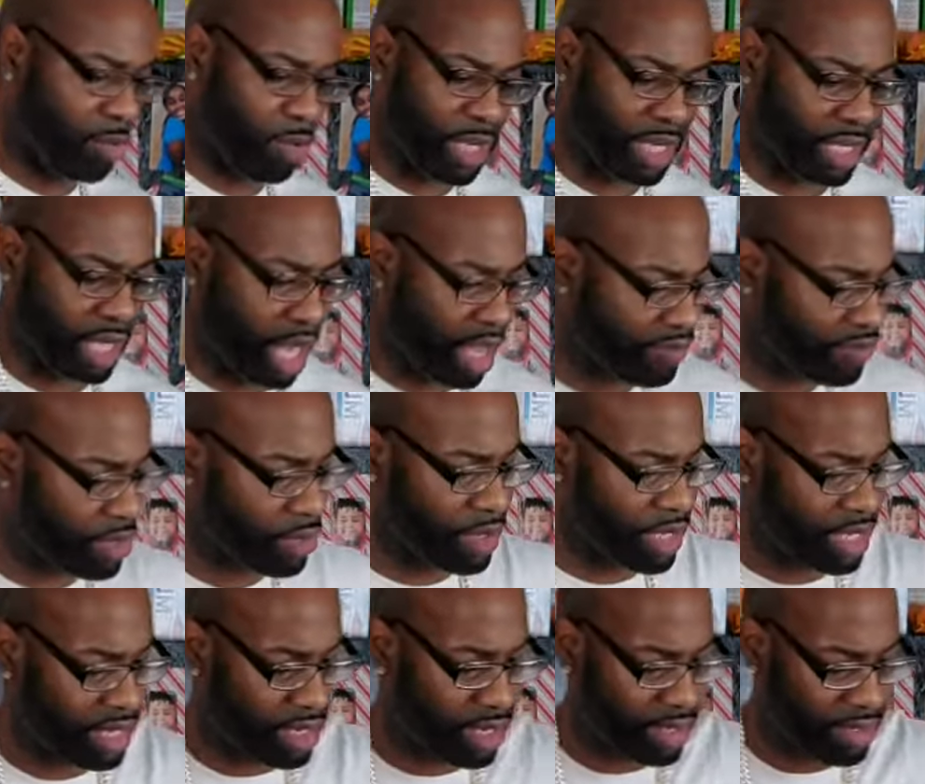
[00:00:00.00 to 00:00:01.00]
We love you
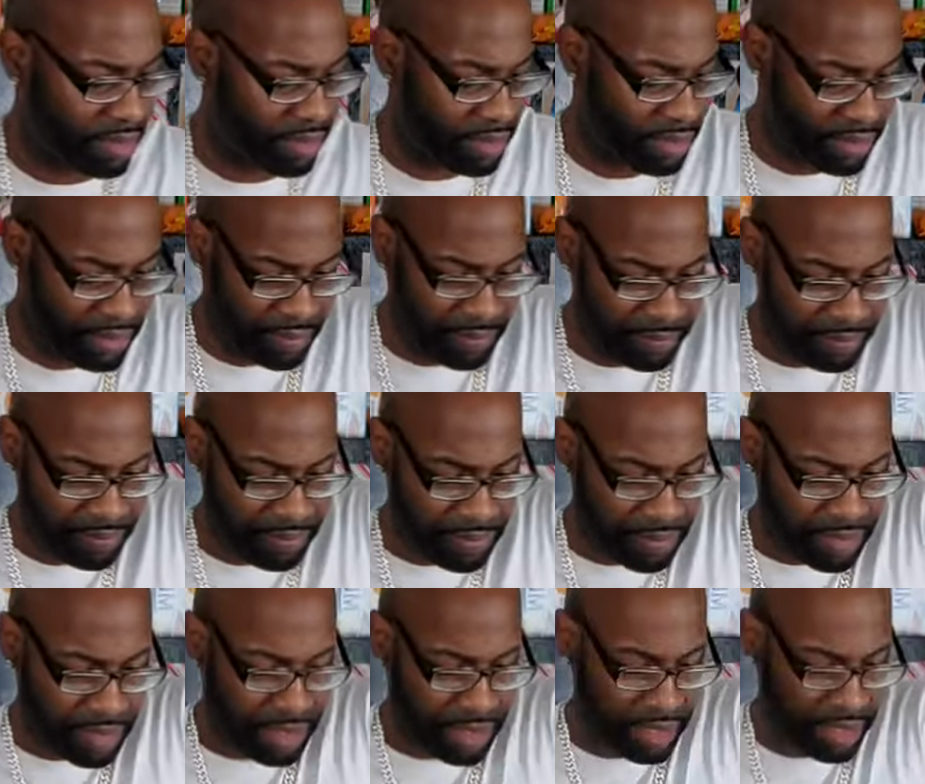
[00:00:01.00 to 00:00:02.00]
here.
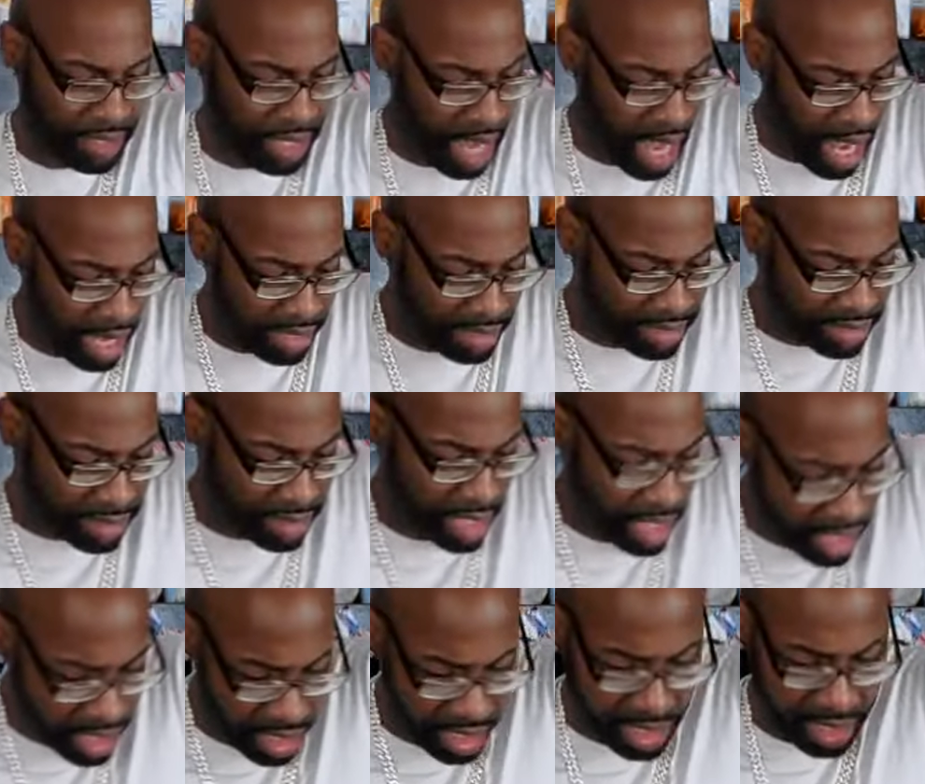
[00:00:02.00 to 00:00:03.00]
God is
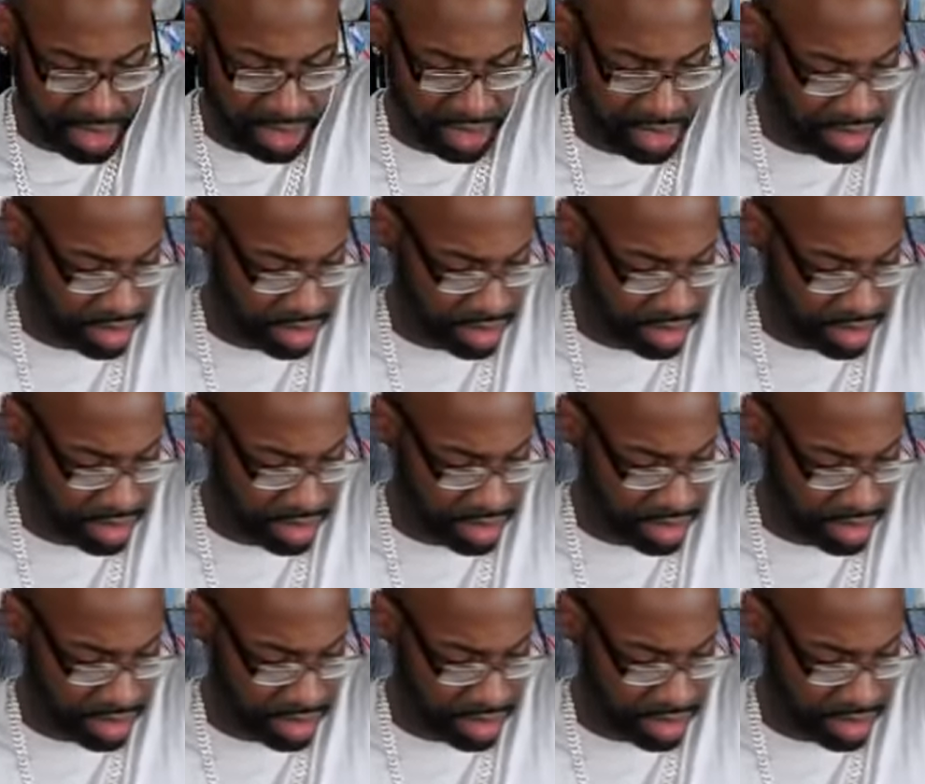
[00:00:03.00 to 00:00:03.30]
good